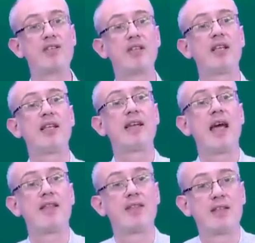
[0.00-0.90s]
to
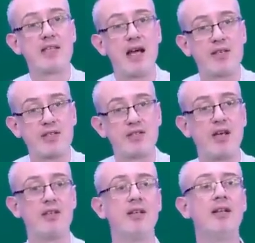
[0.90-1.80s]
get the task done.